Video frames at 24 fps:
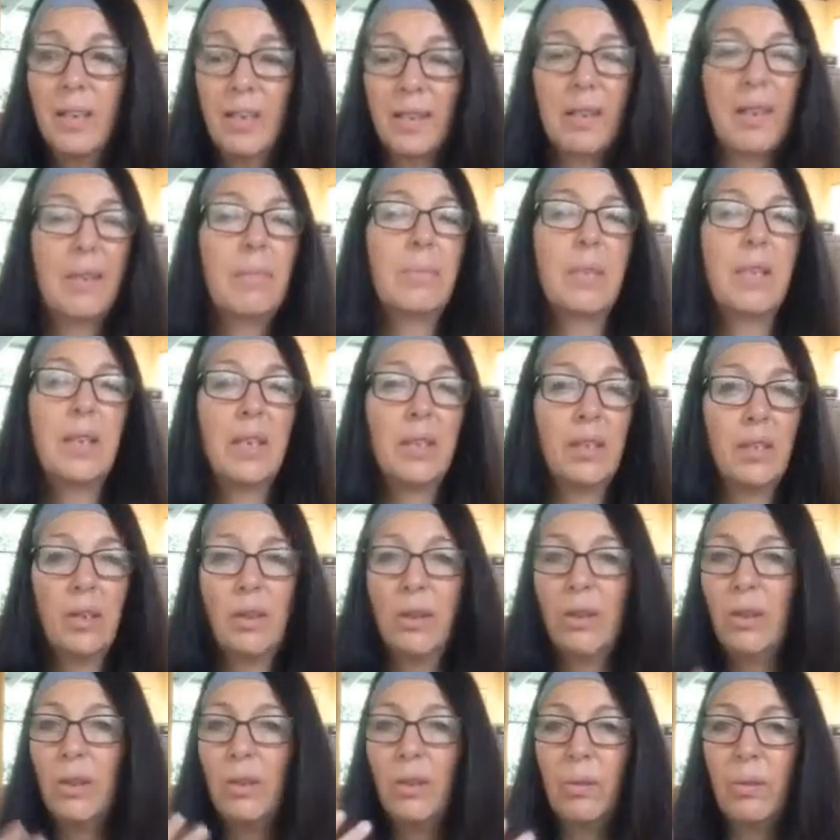It's
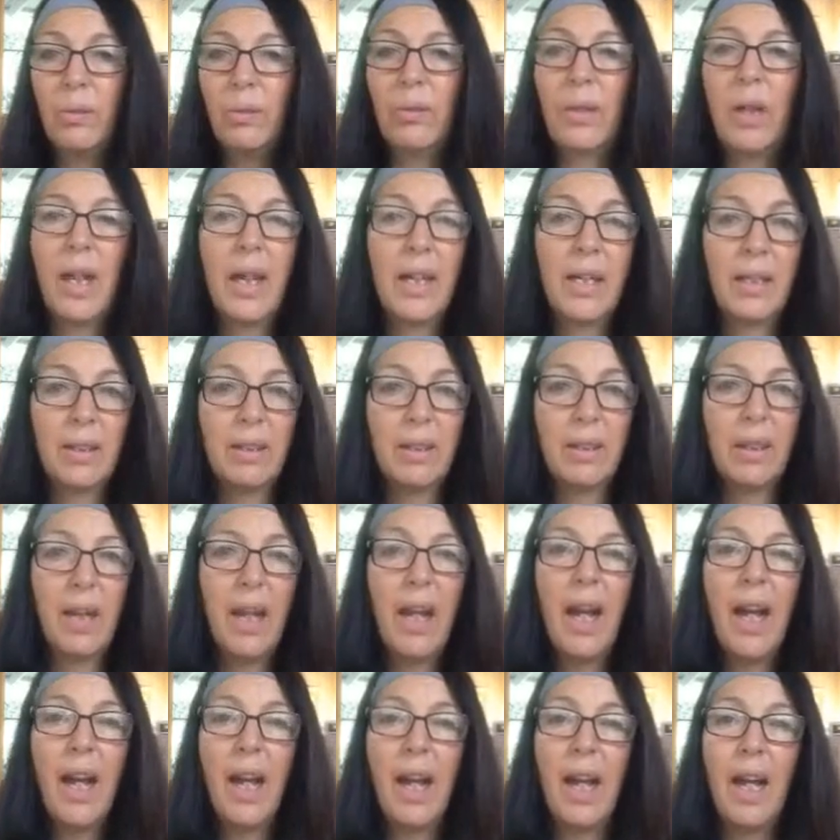something you either
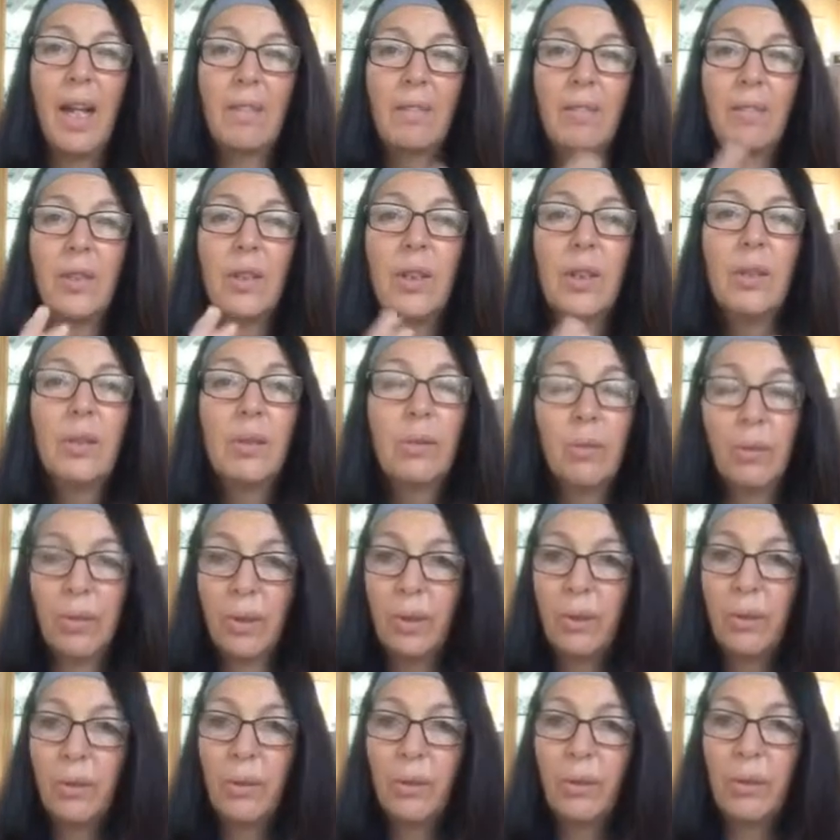have
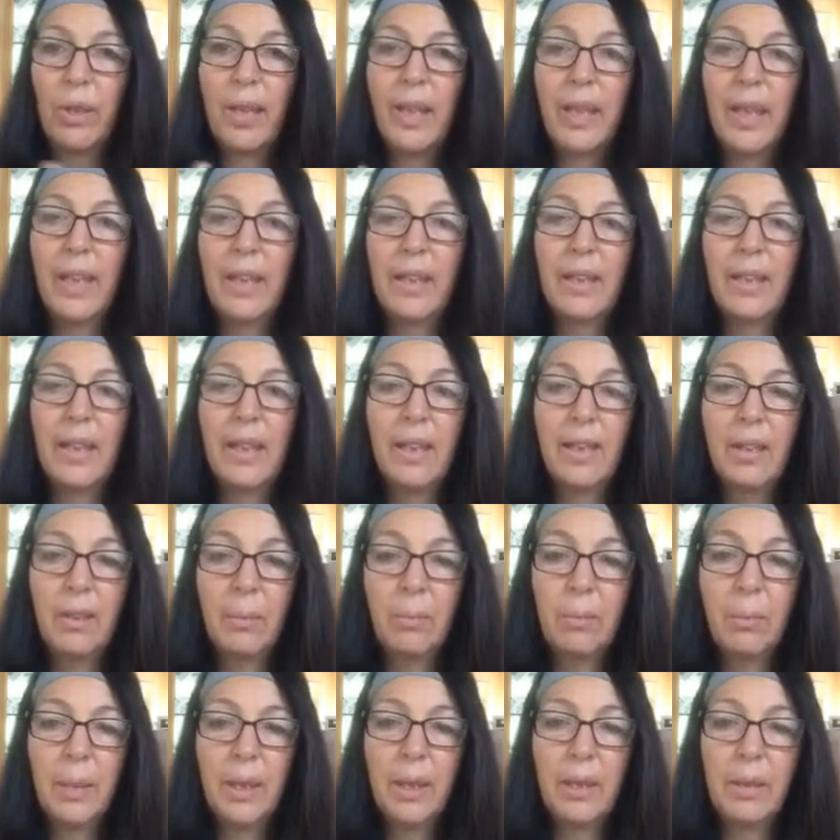or you create and
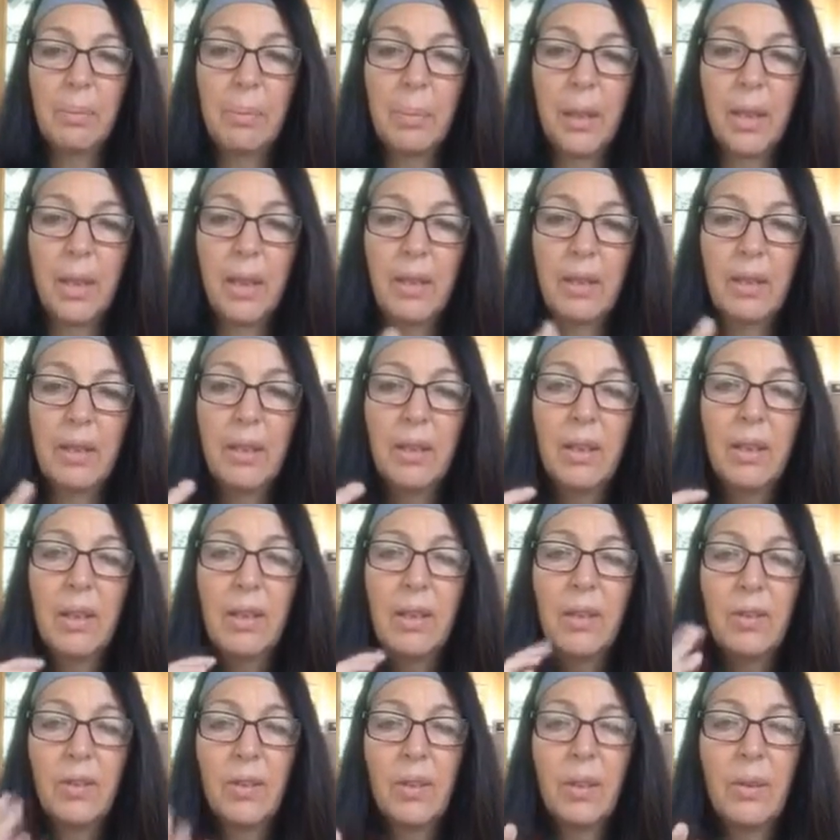you build upon.
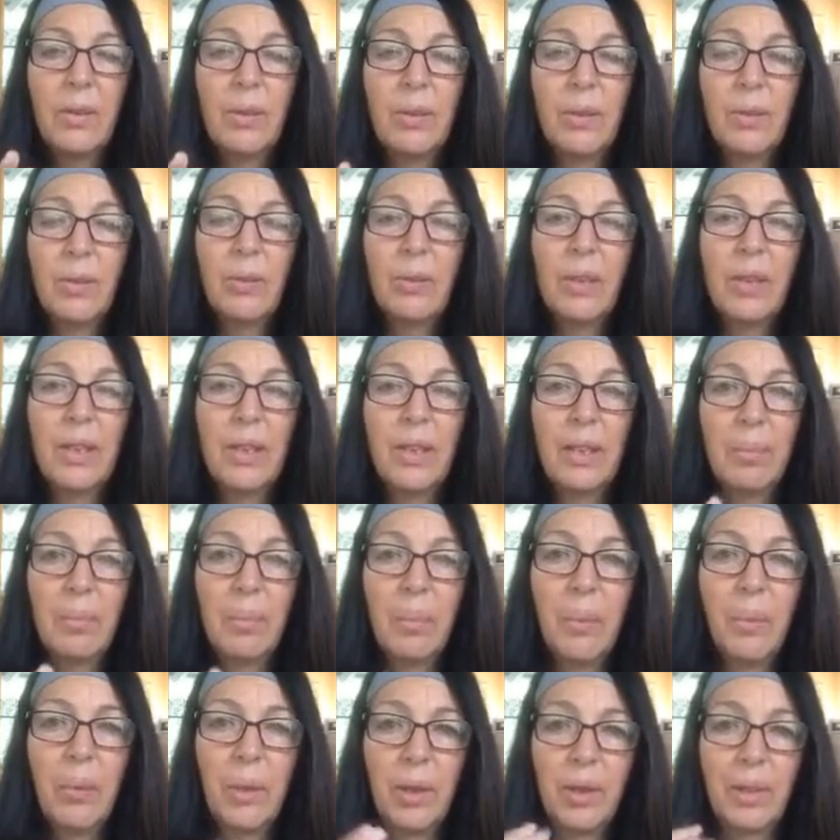So it's really
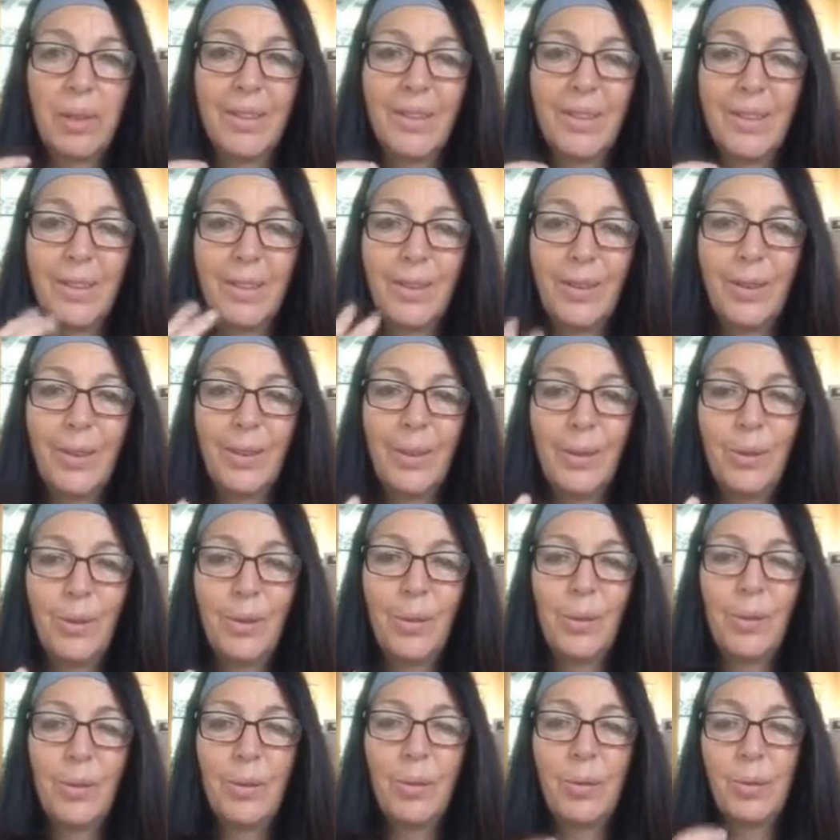important
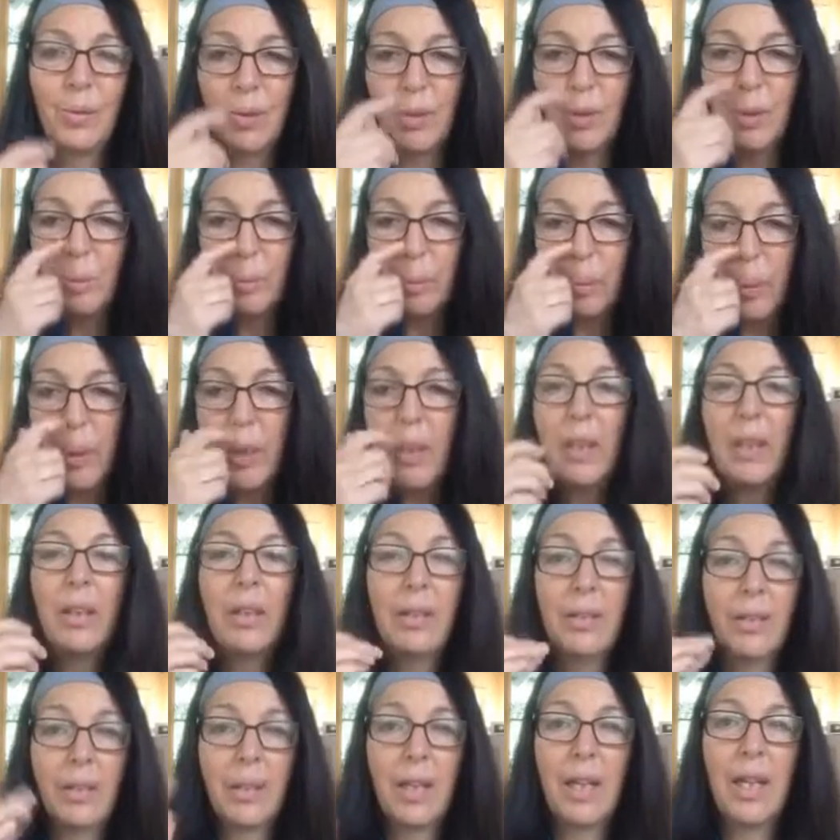to put
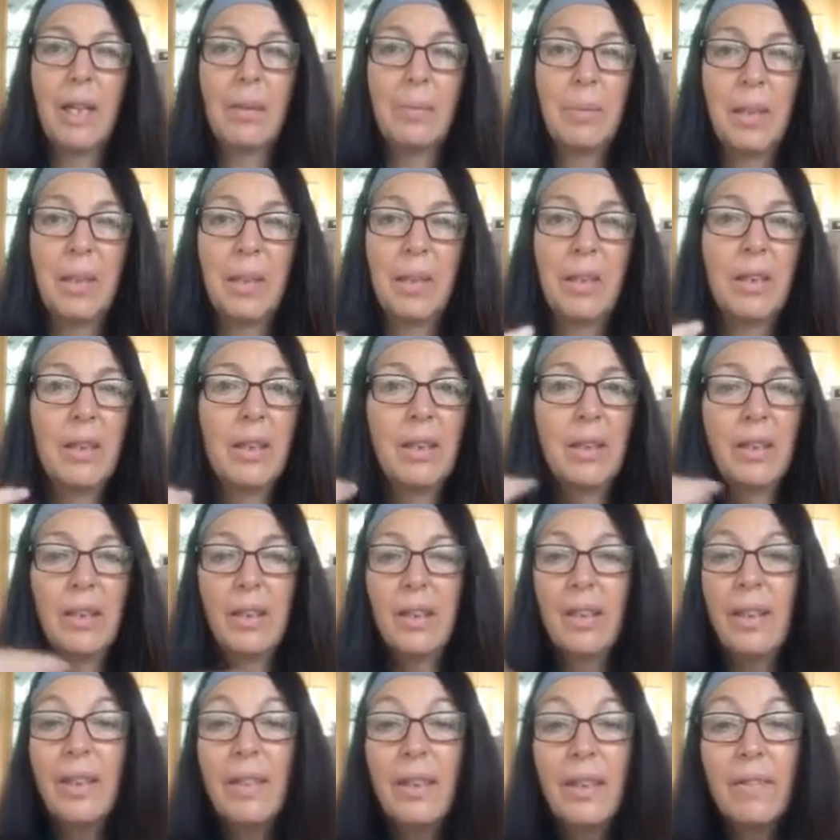your time
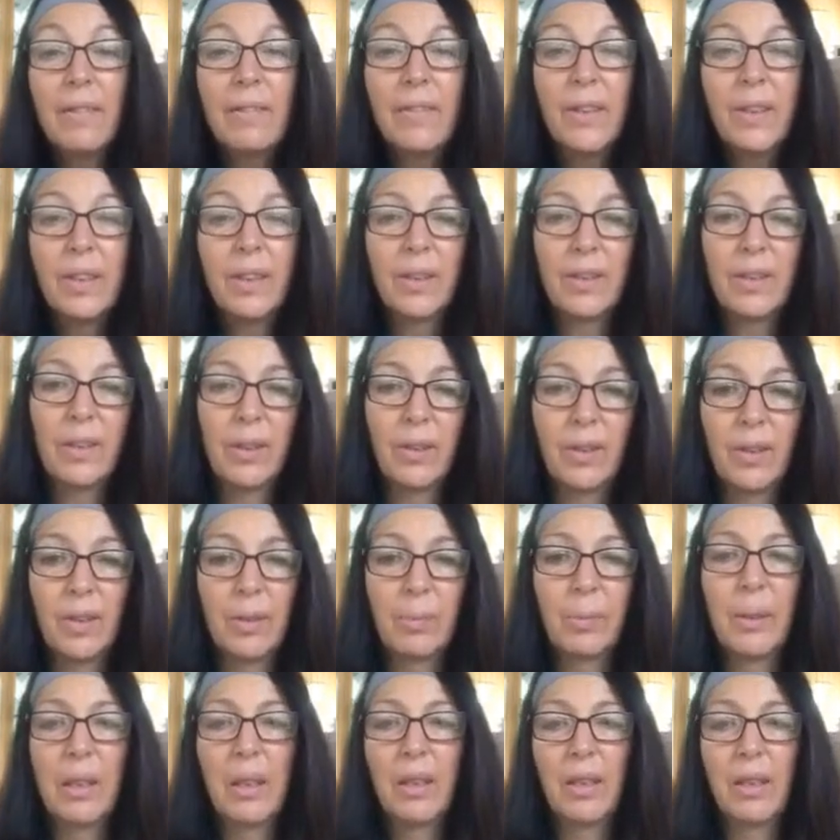in the field, so to
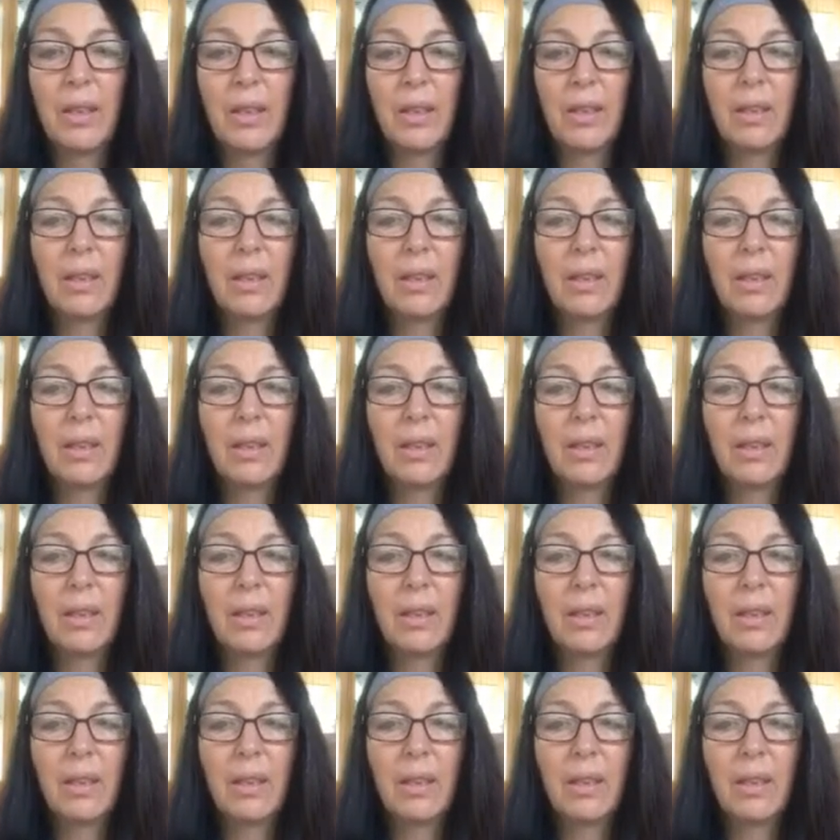speak.